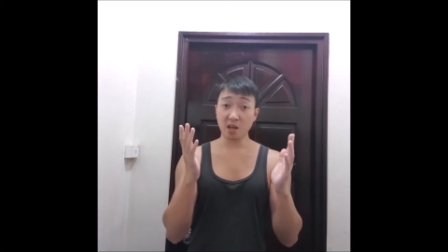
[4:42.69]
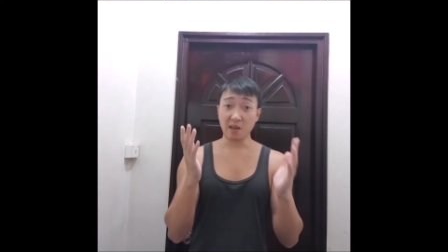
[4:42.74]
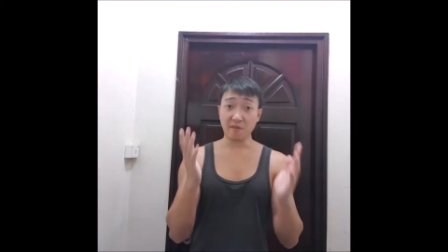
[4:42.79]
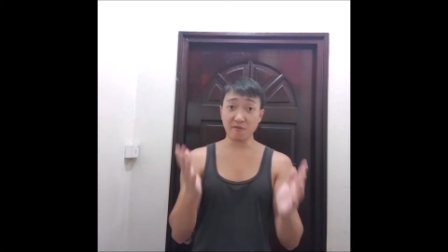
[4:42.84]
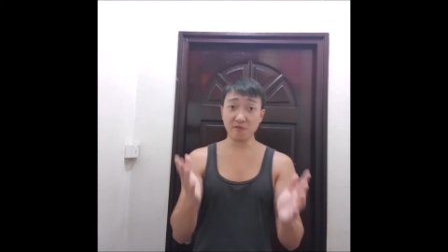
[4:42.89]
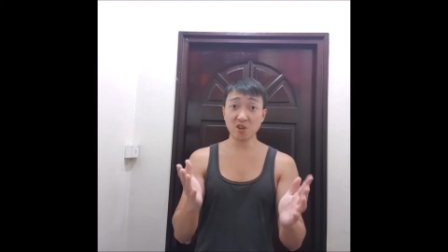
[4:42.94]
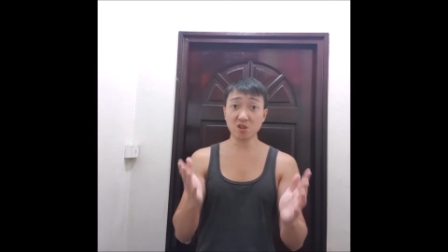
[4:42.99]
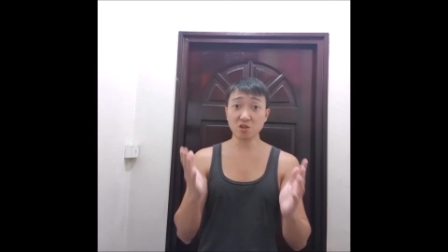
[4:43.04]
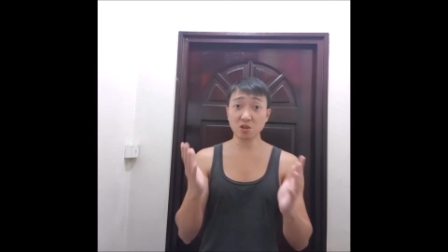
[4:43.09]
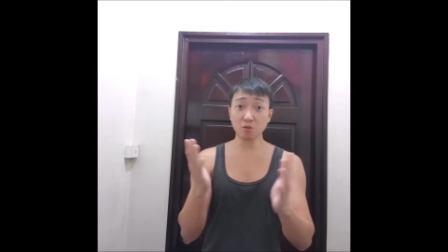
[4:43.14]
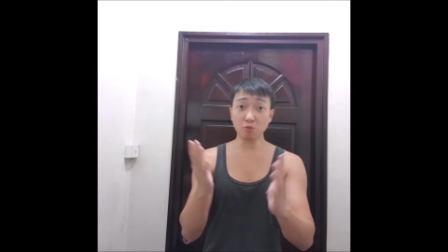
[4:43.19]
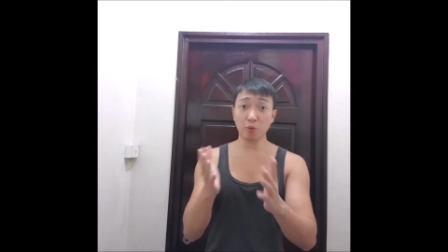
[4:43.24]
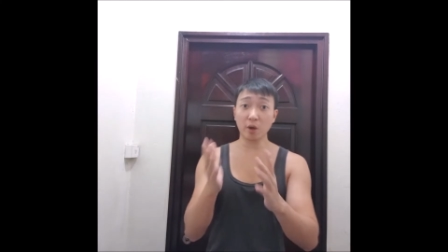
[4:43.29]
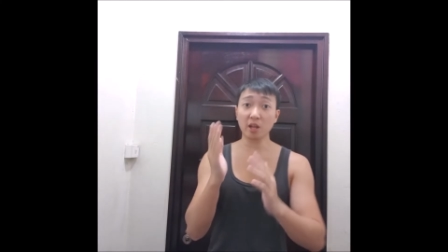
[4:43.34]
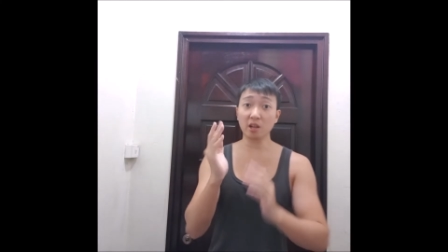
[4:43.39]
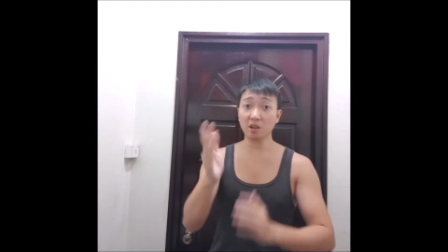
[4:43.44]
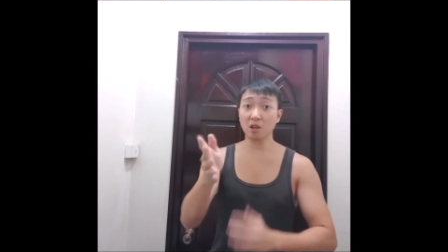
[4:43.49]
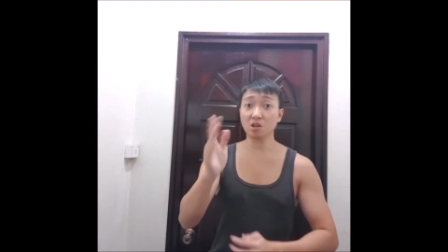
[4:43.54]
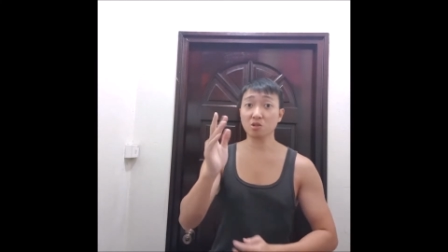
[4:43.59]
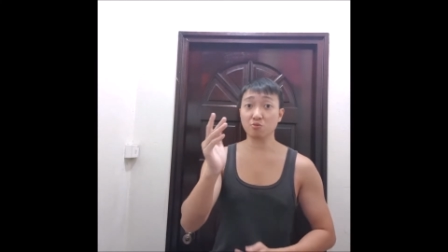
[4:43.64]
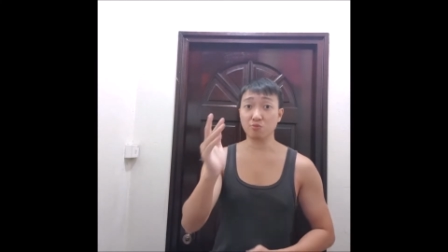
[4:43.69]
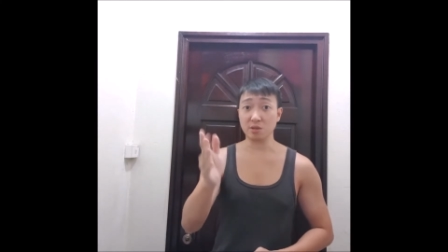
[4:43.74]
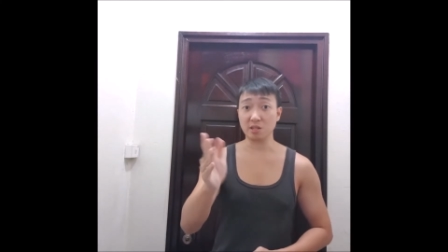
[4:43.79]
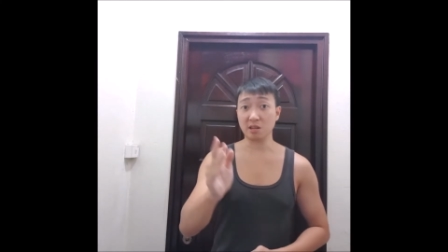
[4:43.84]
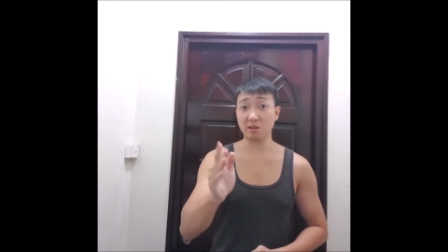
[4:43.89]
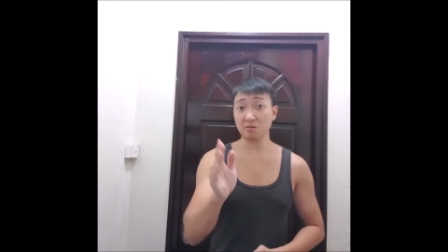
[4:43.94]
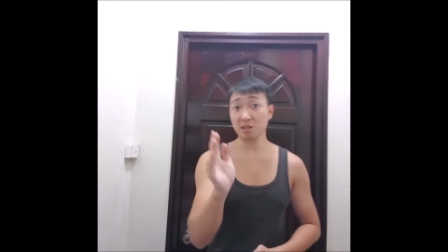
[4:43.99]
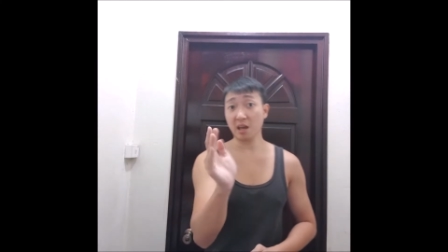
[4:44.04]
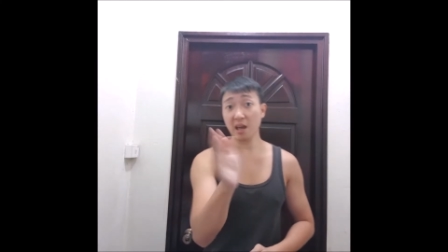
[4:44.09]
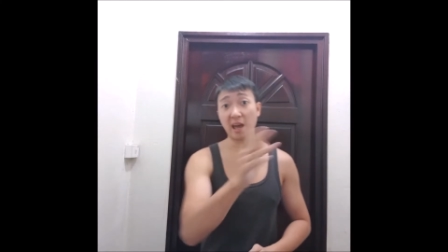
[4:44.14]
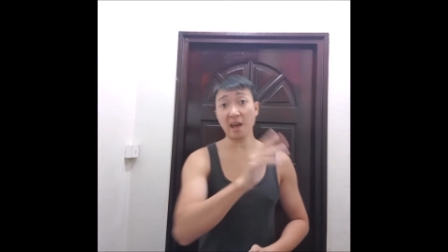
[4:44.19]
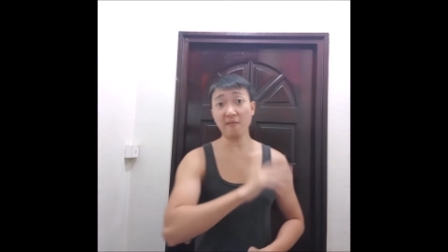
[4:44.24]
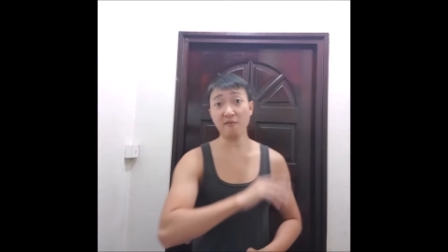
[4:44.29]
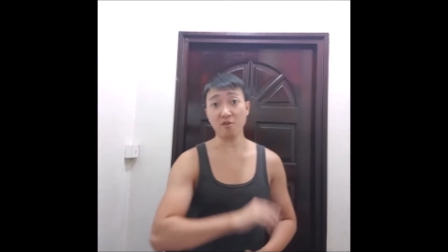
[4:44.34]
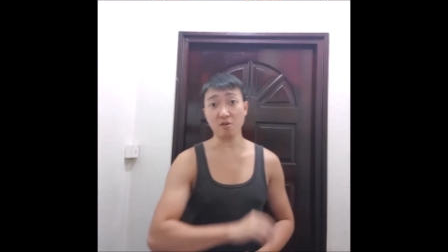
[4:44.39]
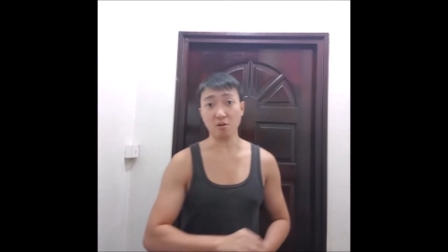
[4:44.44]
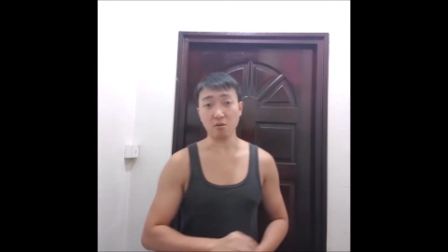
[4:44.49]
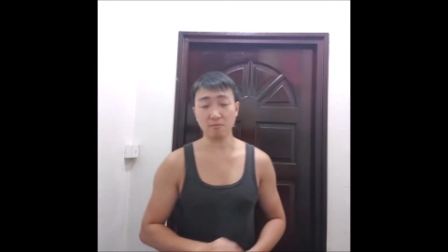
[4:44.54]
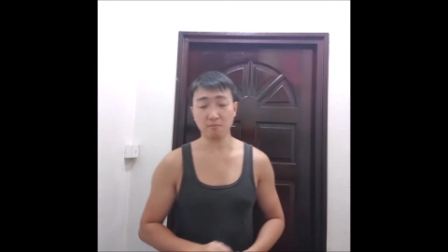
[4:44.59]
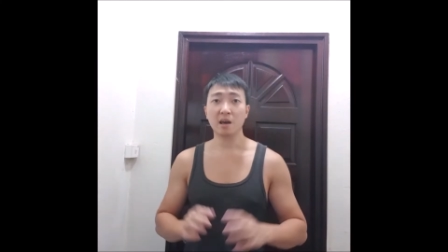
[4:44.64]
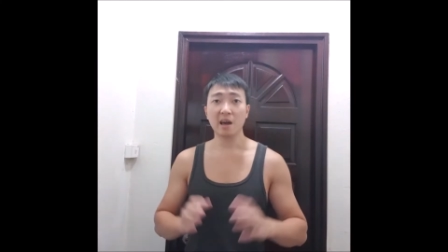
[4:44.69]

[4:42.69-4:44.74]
efficient weight loss results ever.